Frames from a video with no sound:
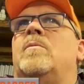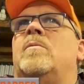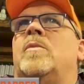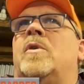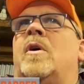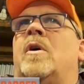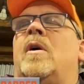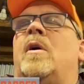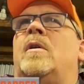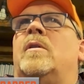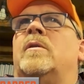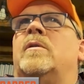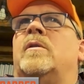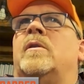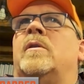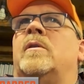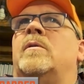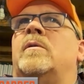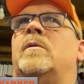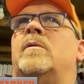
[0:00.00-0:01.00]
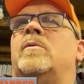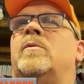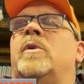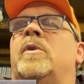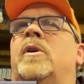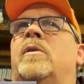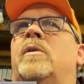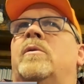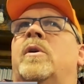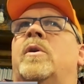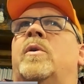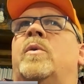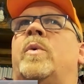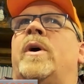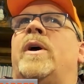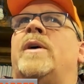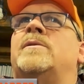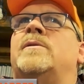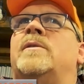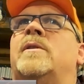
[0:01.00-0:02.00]
called or
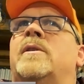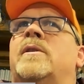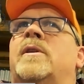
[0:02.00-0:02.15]
requested,